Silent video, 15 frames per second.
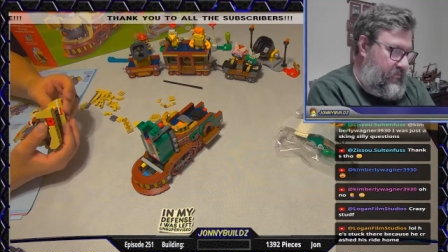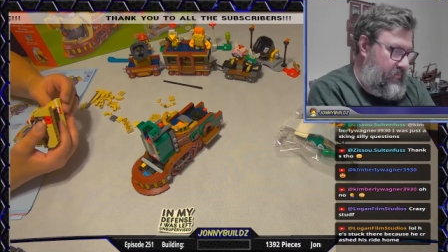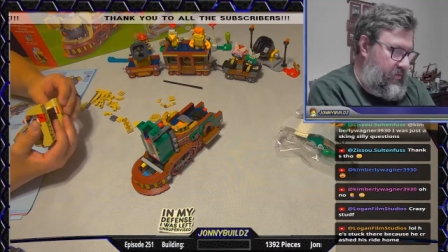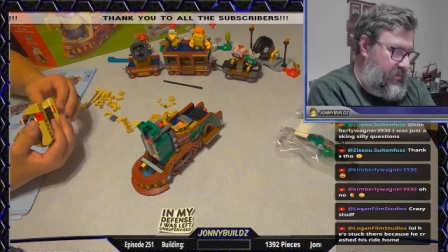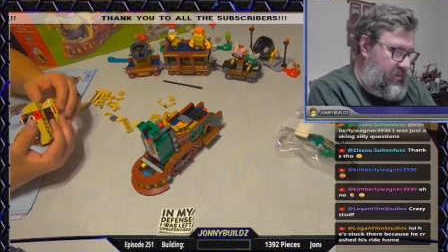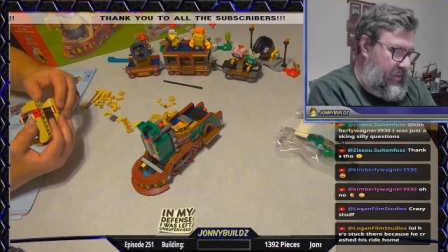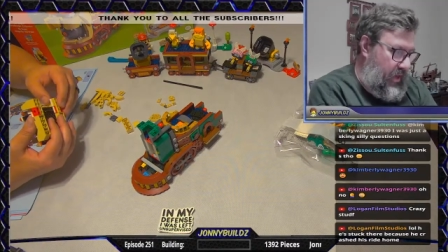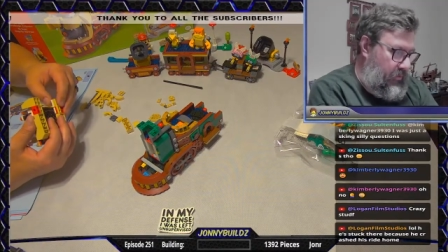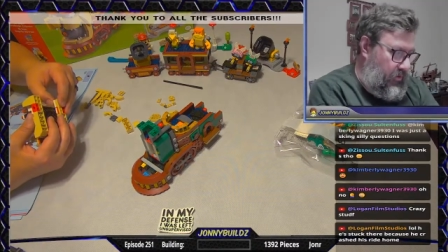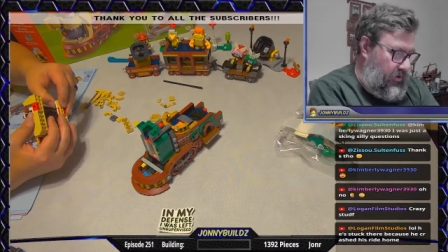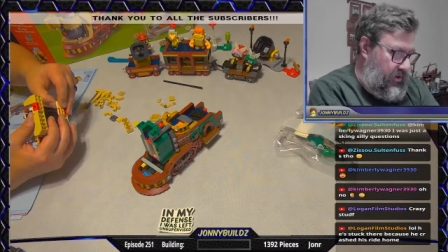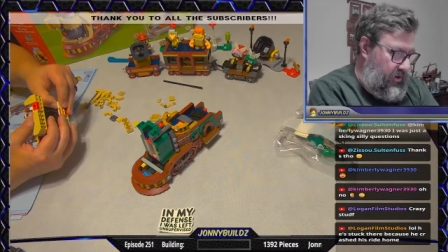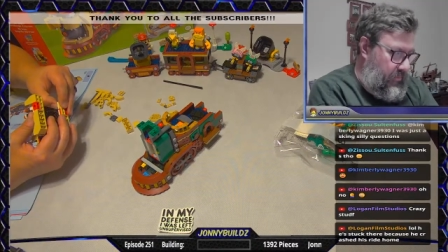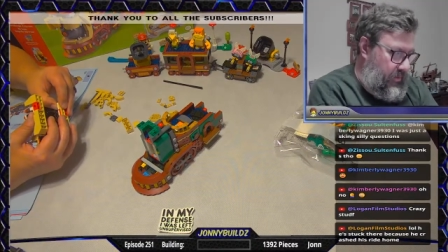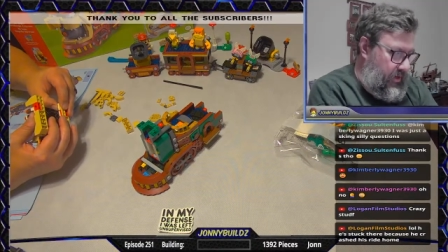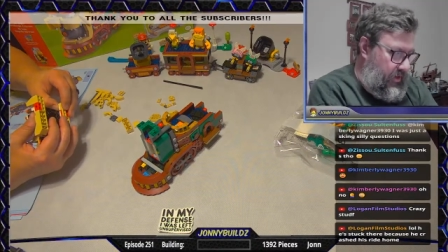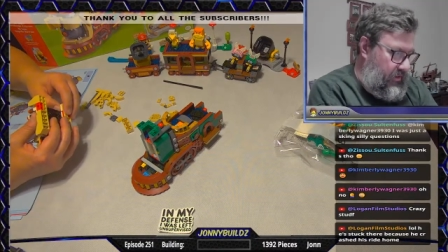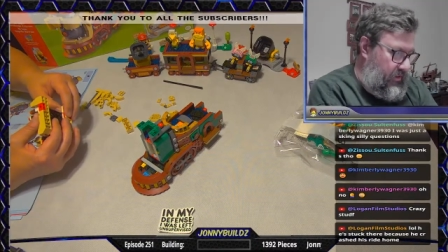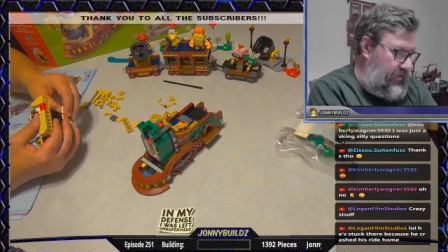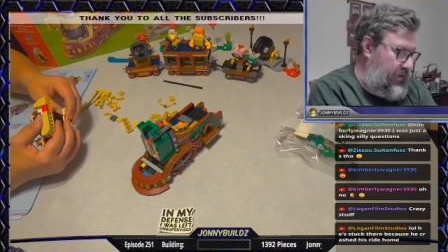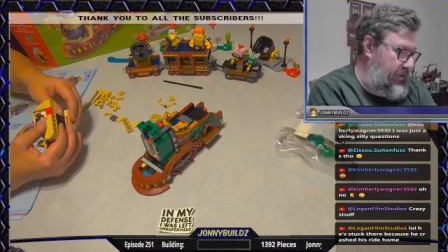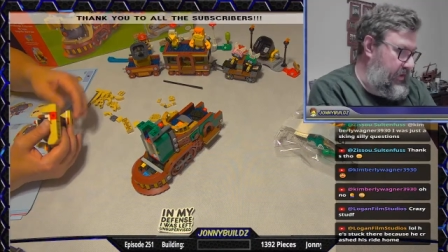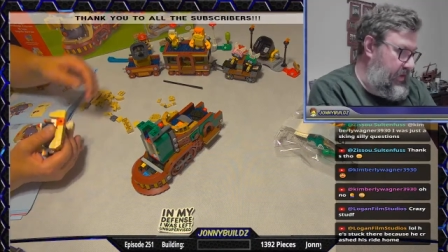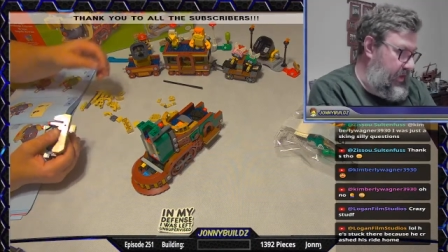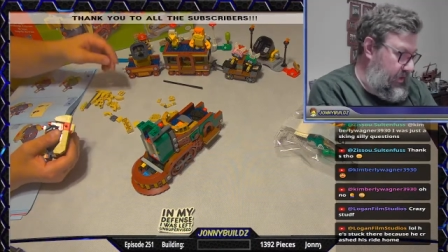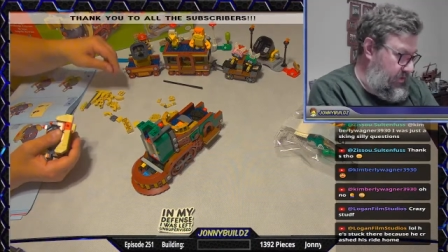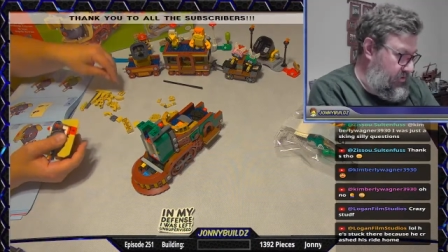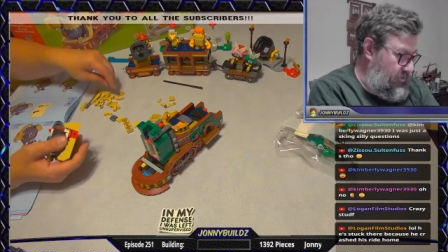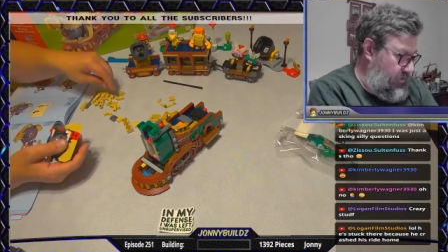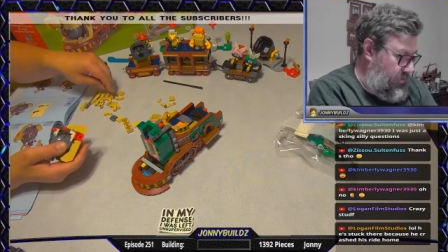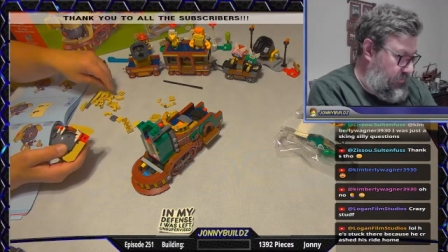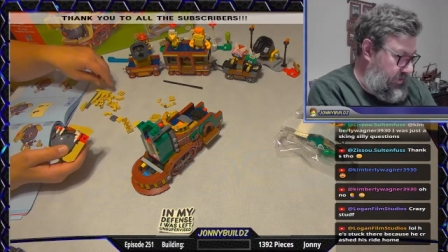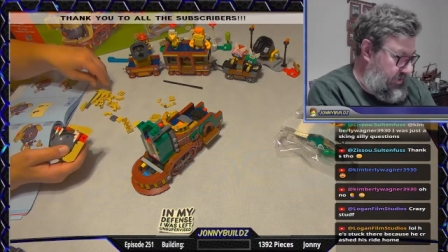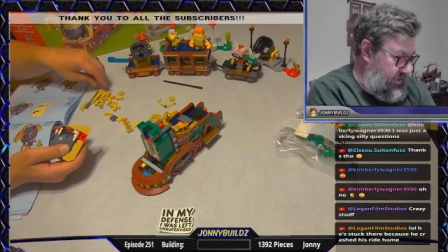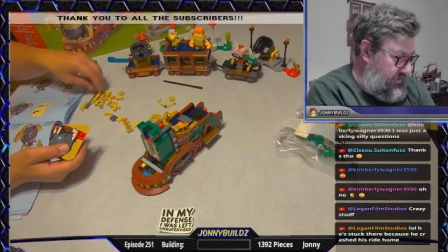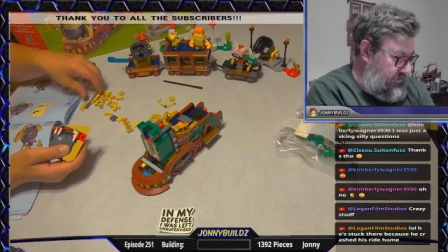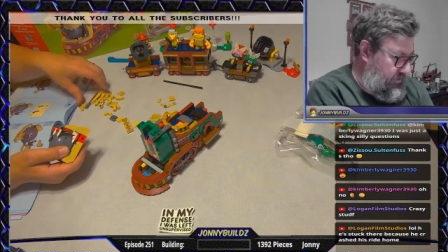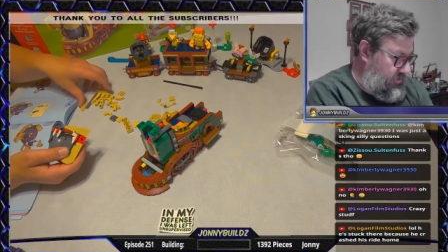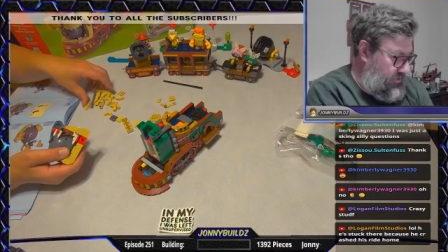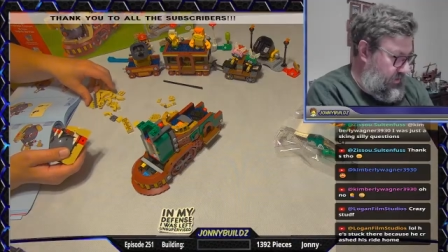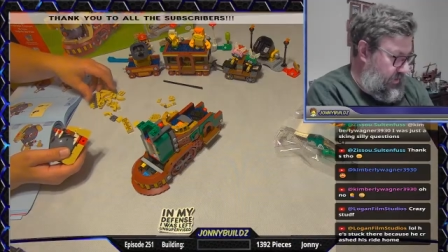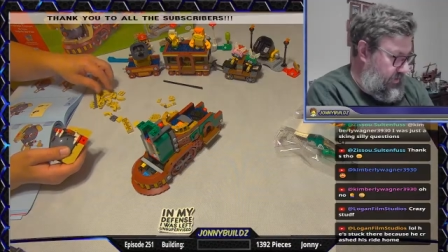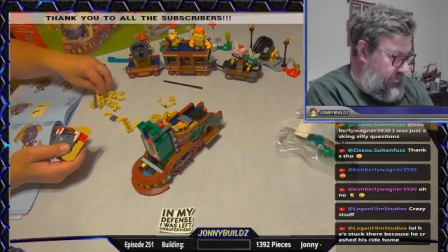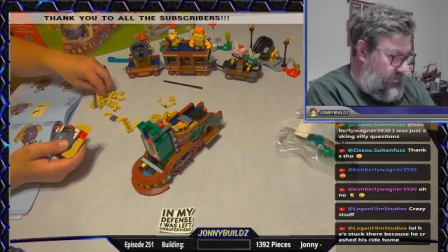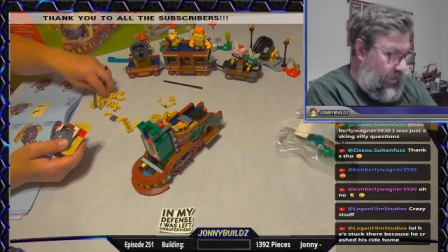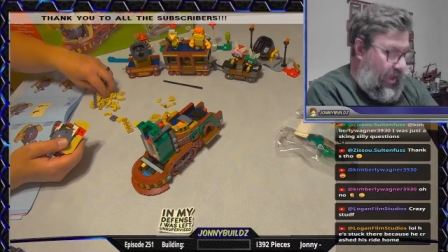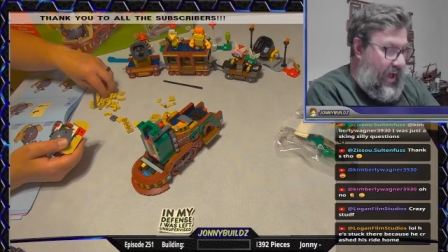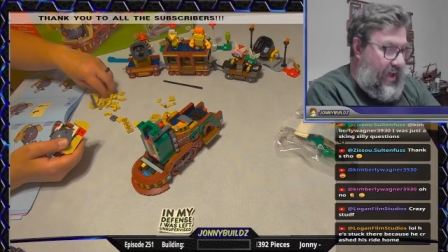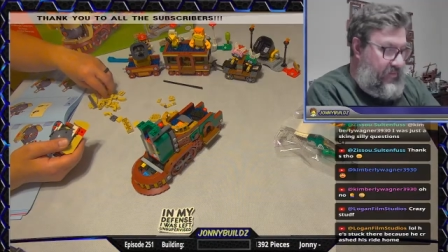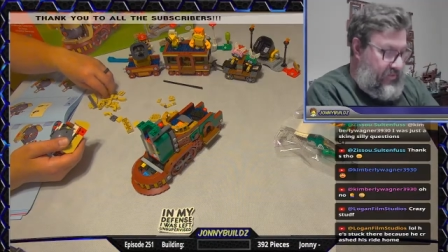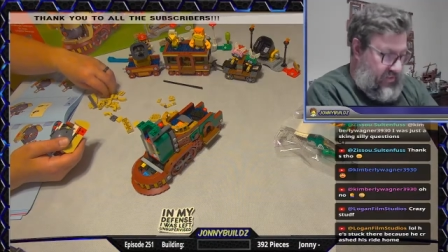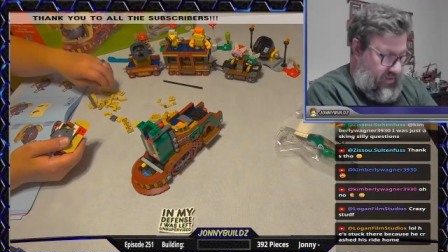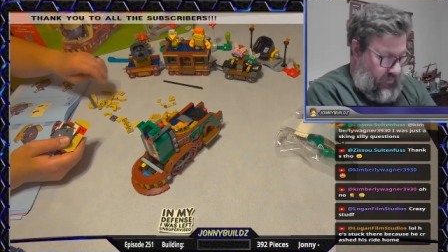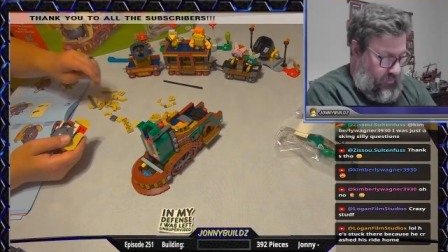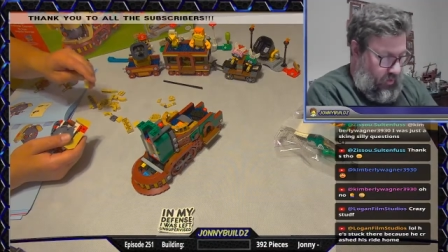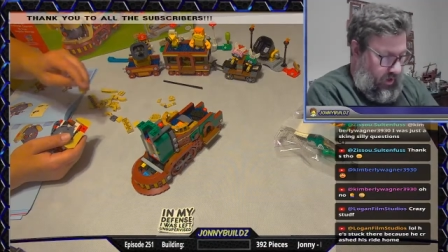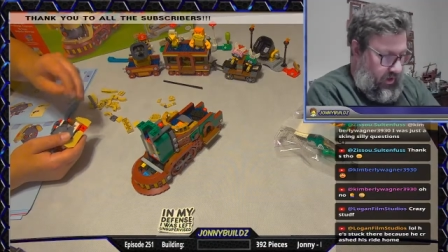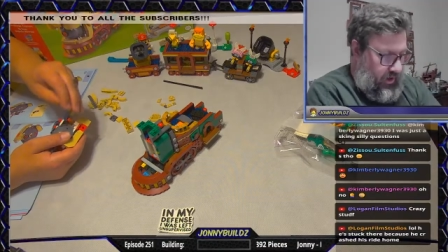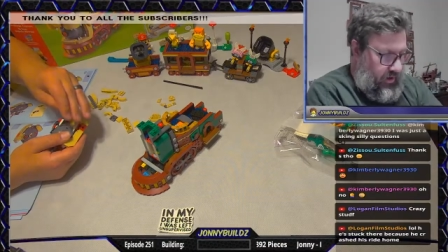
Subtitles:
they were immediately like, "Hey, you know what? We could easily do that live somewhere.